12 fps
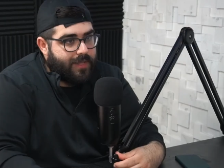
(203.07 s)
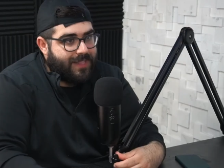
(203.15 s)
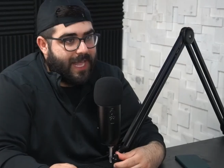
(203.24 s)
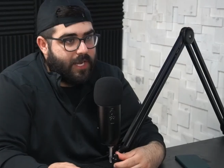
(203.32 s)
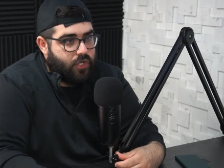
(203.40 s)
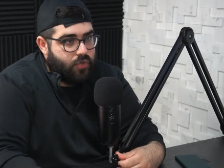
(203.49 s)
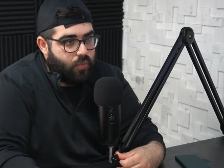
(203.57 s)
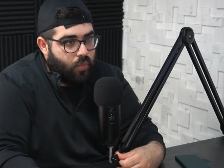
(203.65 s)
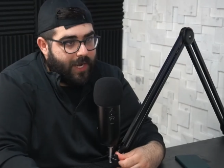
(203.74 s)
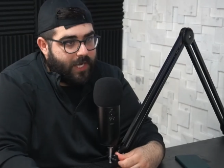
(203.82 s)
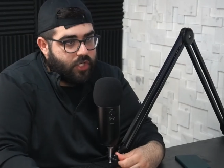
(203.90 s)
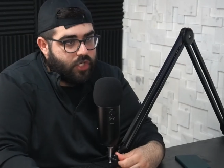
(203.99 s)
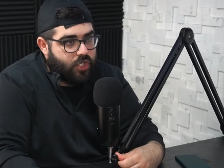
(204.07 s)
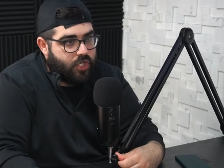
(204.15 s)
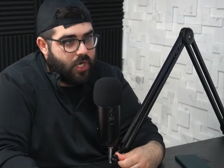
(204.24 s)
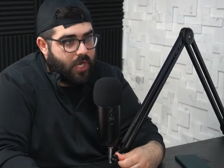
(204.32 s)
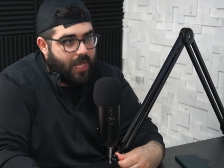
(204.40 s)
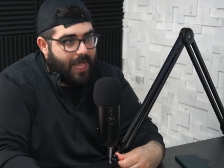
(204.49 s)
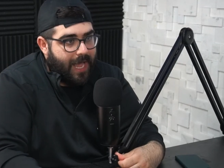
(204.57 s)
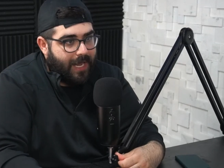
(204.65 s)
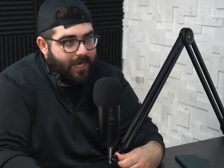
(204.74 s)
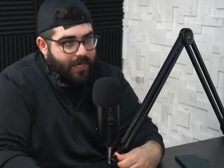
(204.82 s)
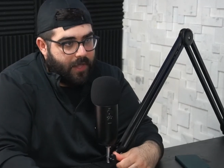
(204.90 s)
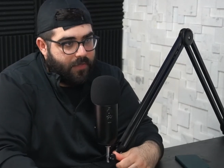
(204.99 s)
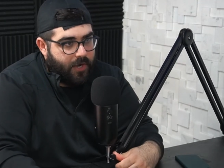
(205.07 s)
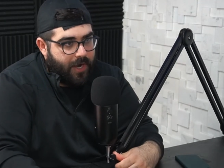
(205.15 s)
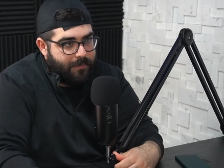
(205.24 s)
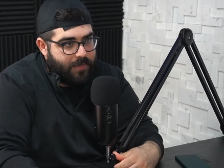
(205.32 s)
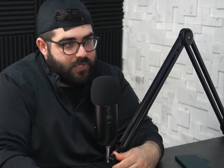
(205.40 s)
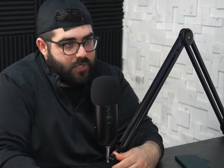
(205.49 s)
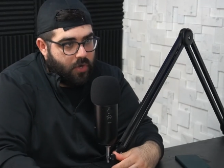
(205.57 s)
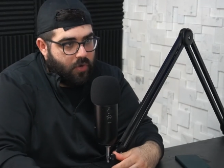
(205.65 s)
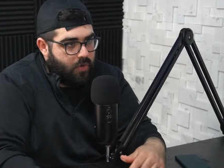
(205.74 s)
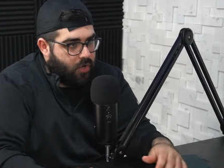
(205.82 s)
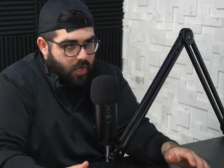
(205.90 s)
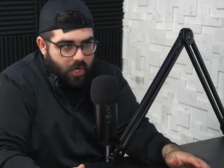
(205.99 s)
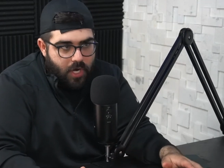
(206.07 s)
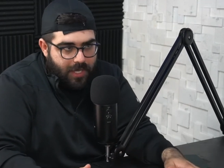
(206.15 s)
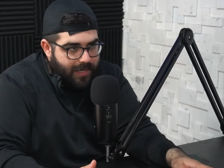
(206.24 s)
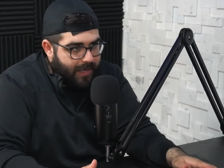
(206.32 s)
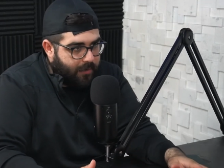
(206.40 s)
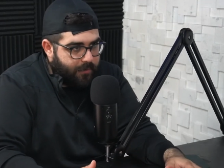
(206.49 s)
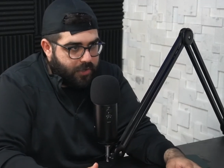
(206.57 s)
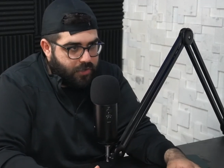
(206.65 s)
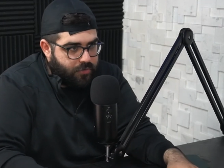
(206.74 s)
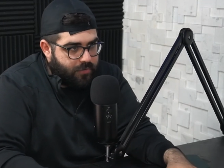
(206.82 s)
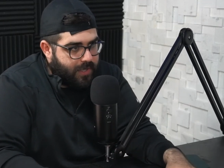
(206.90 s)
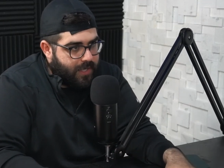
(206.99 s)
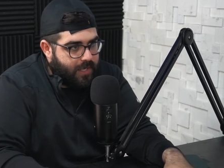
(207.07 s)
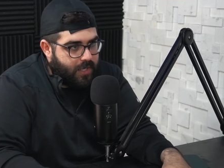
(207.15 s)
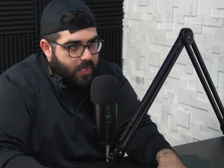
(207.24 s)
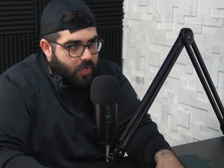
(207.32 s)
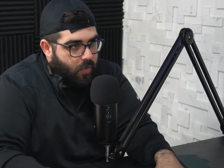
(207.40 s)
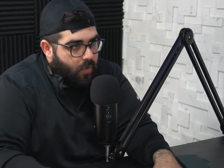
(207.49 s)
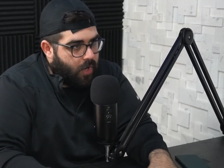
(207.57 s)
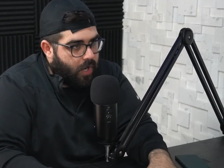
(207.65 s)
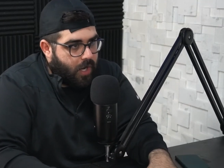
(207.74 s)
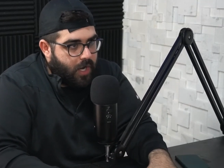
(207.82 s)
that you wish had another episode or like a reunion or